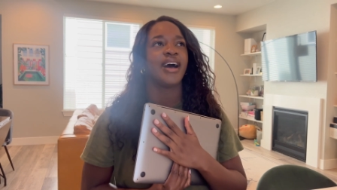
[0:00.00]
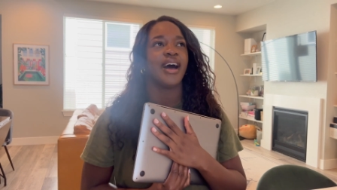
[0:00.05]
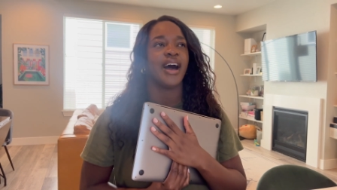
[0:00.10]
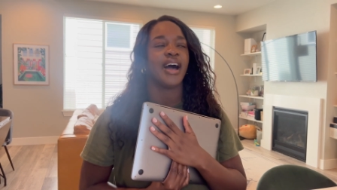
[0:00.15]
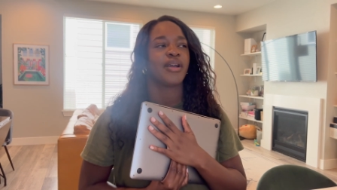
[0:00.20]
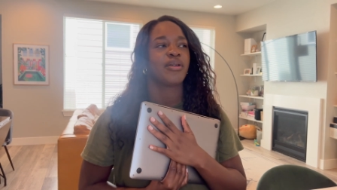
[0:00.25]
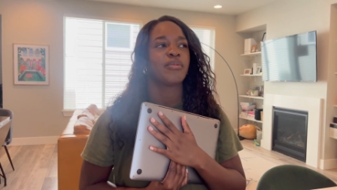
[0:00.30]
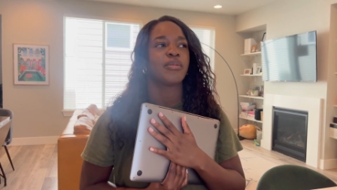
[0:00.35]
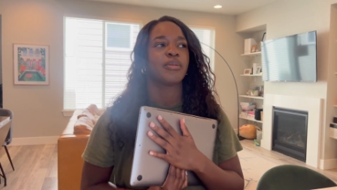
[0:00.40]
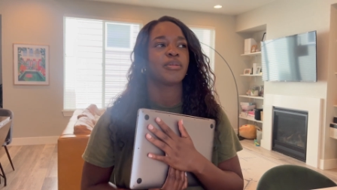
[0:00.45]

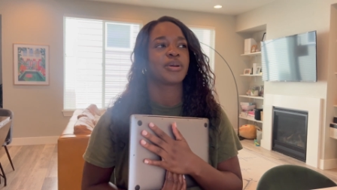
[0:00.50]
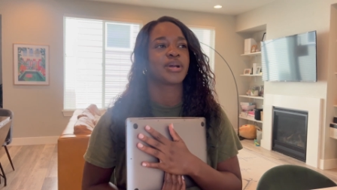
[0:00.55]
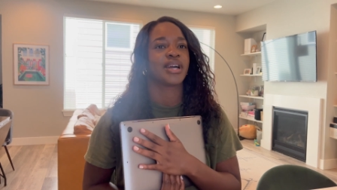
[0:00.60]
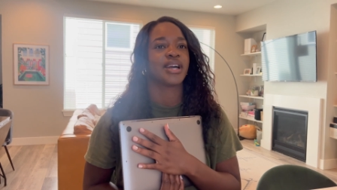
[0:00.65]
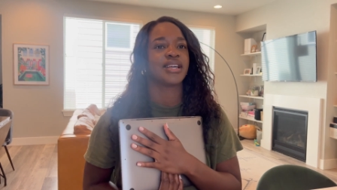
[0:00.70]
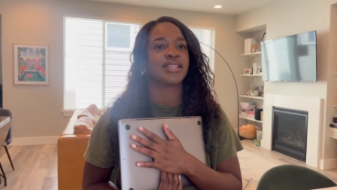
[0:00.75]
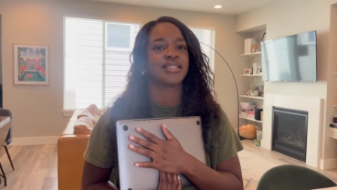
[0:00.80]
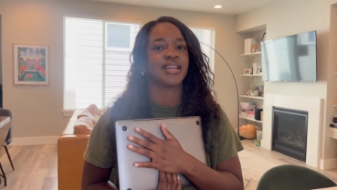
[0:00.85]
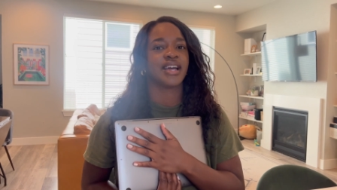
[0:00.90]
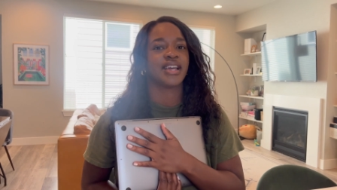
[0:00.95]
I remember,
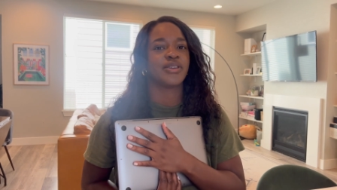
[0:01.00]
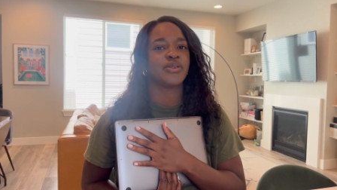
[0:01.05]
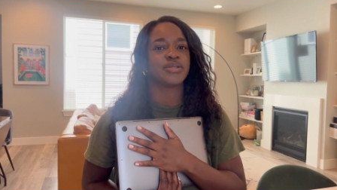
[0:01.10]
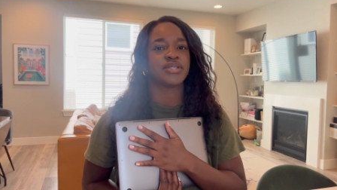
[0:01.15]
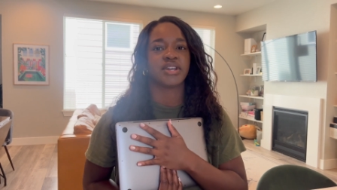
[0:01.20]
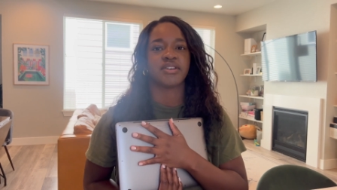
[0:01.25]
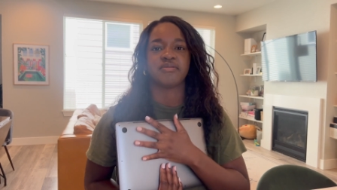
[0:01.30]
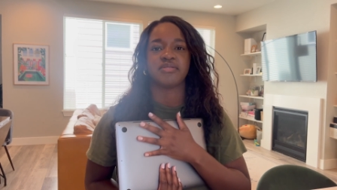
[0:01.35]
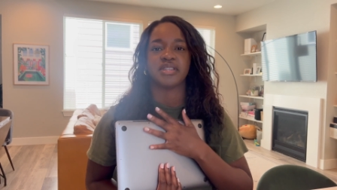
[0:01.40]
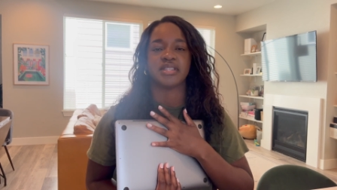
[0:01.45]
guys, I used
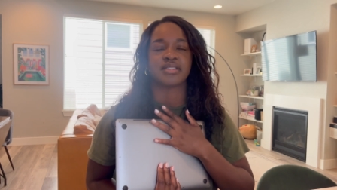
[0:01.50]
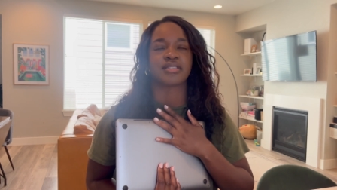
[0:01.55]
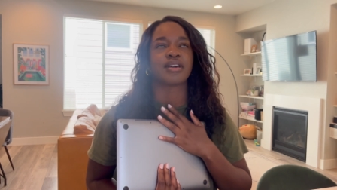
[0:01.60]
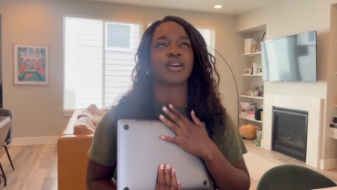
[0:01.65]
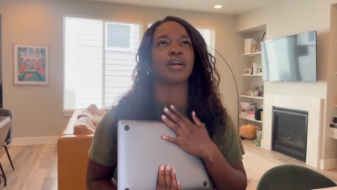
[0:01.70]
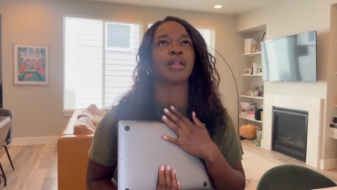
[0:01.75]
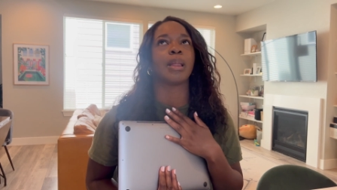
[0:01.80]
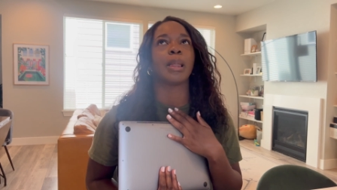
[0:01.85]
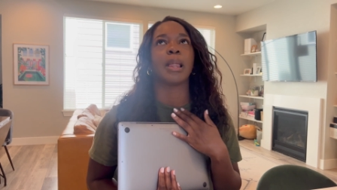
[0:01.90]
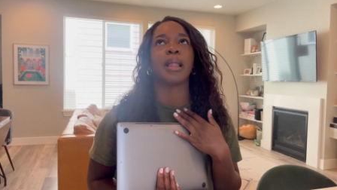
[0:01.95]
to have this
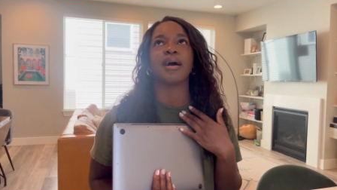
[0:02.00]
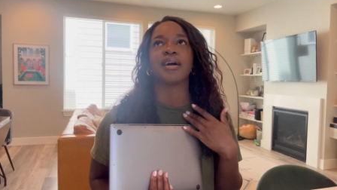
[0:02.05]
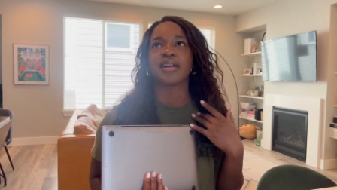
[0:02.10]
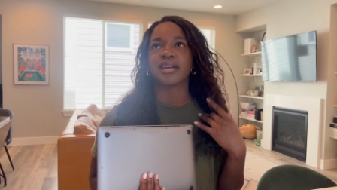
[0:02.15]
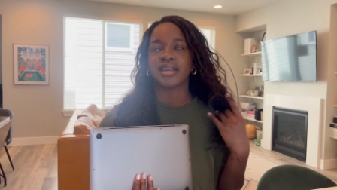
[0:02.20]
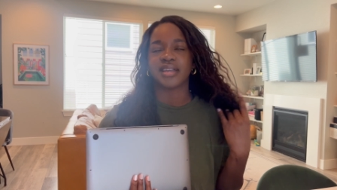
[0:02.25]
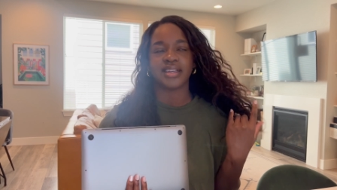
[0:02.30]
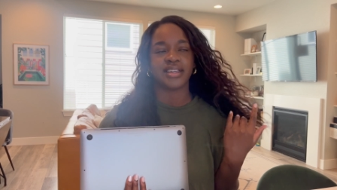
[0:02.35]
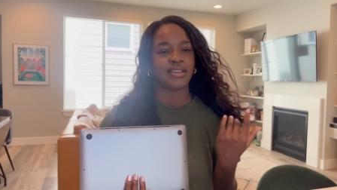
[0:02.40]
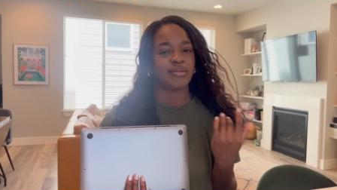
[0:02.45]

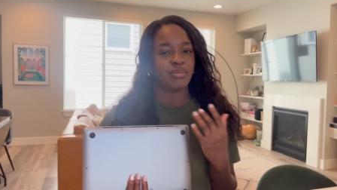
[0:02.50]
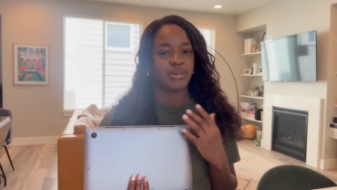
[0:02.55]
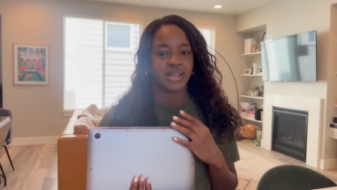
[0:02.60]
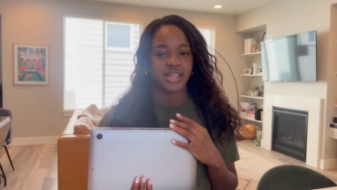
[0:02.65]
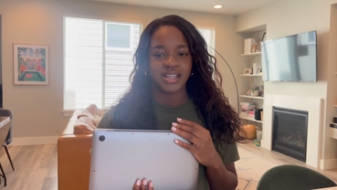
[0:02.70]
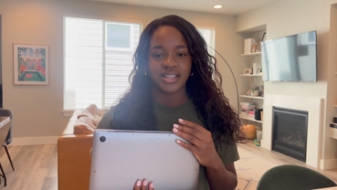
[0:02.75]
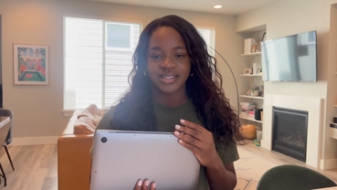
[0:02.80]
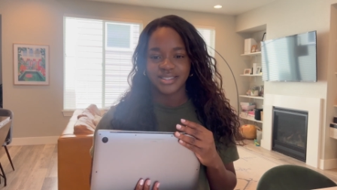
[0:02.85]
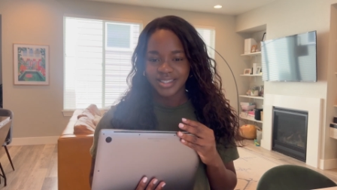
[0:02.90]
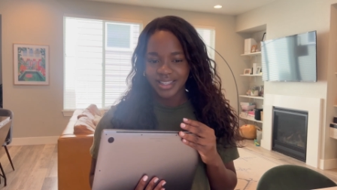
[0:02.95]
clunky
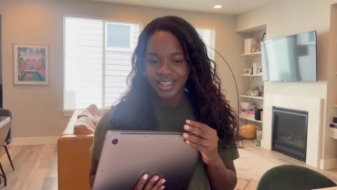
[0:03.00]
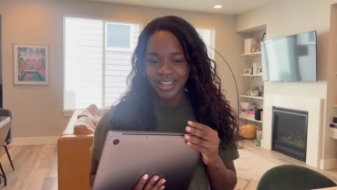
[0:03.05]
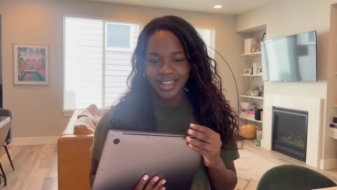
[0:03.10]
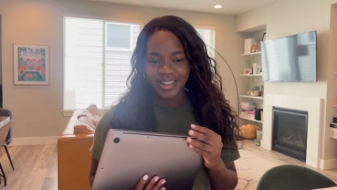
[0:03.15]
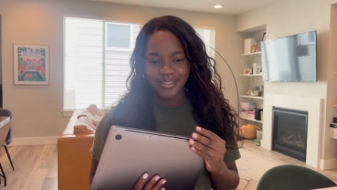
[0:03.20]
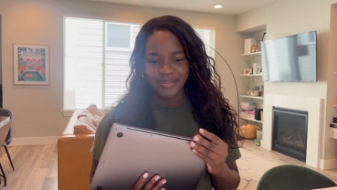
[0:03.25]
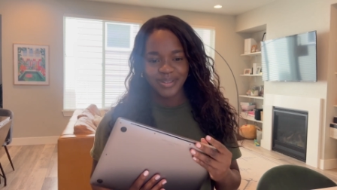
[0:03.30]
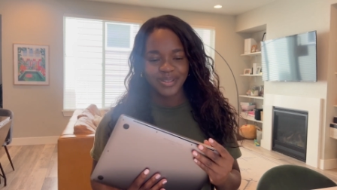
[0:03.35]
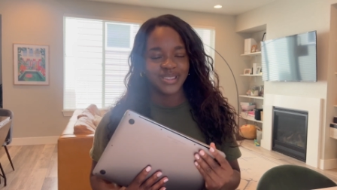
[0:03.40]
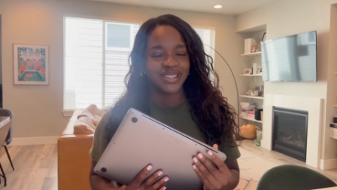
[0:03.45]
P
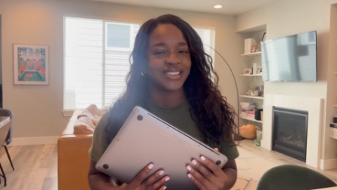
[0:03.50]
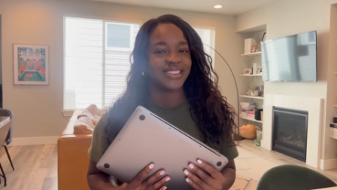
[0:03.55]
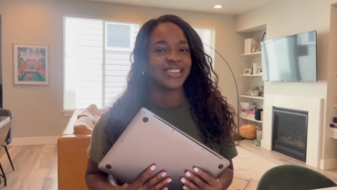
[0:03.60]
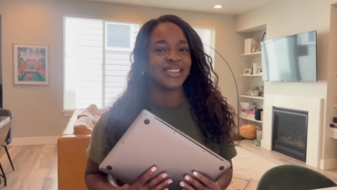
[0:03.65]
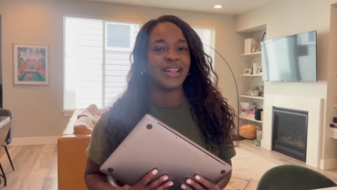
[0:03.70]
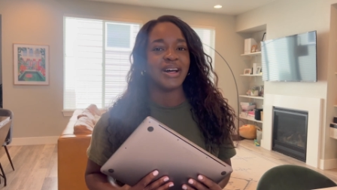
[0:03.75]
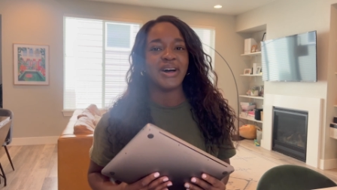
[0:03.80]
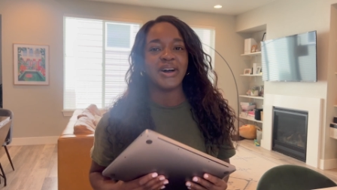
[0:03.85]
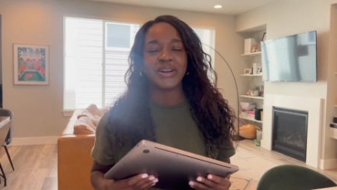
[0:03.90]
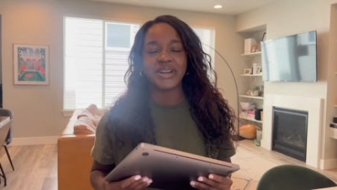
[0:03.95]
C for the
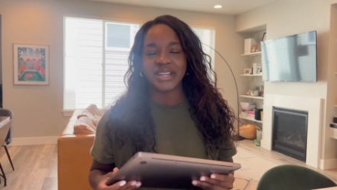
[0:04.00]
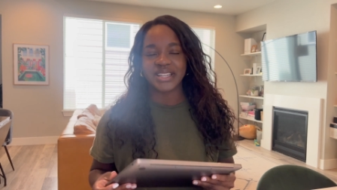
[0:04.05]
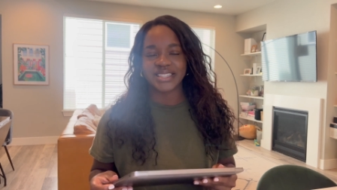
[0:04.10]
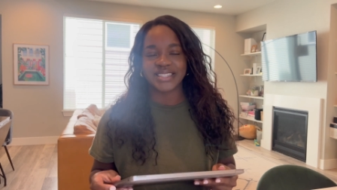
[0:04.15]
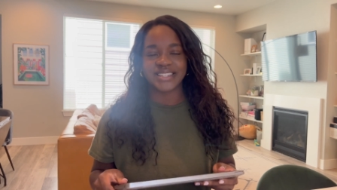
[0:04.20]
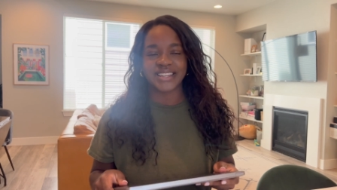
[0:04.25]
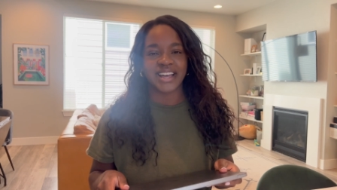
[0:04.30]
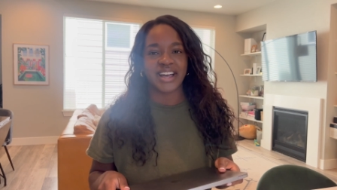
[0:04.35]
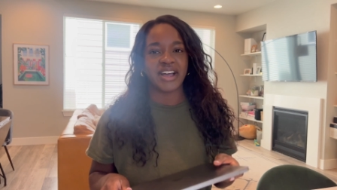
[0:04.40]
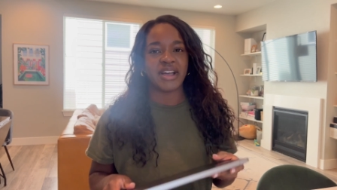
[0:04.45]

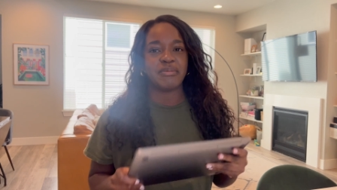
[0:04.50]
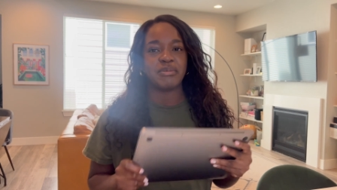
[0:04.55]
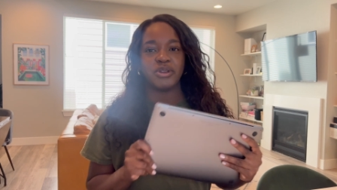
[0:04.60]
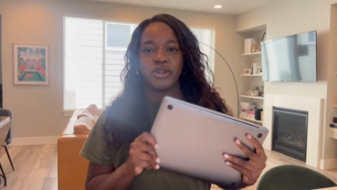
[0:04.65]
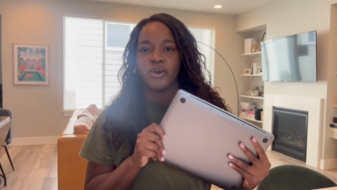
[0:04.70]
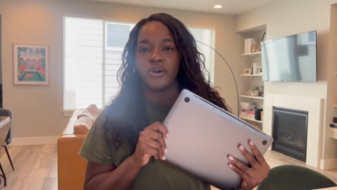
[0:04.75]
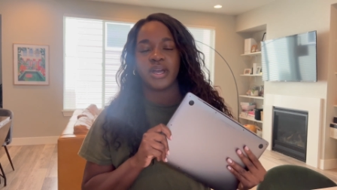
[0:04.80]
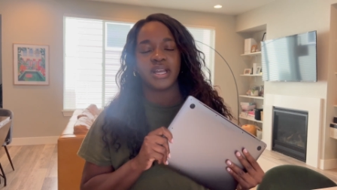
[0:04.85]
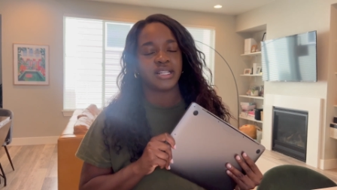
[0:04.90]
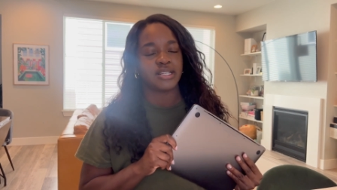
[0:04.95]
longest time.
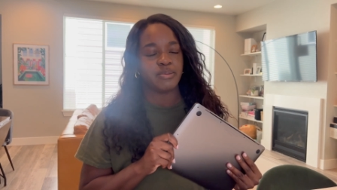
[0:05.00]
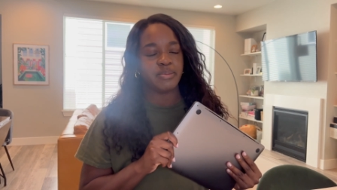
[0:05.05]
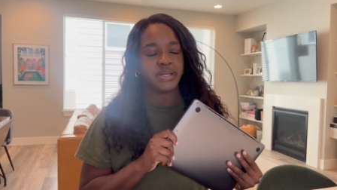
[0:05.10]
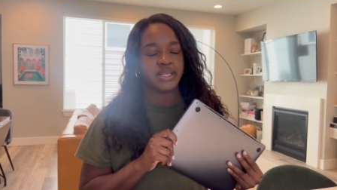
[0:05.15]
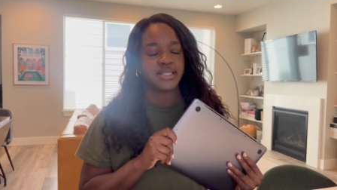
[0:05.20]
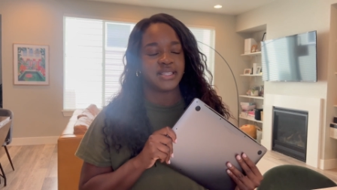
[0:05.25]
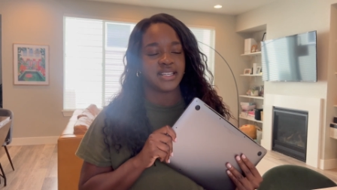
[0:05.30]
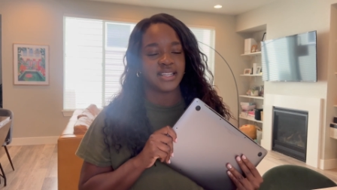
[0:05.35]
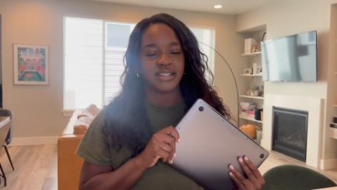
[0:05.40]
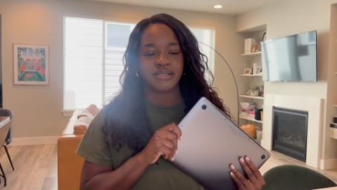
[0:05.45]
No hate to P
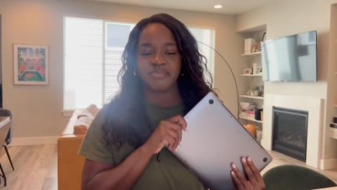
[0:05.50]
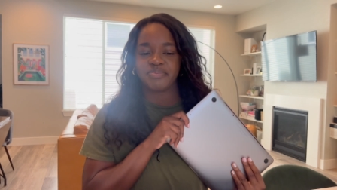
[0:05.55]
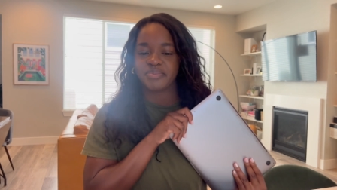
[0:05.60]
C.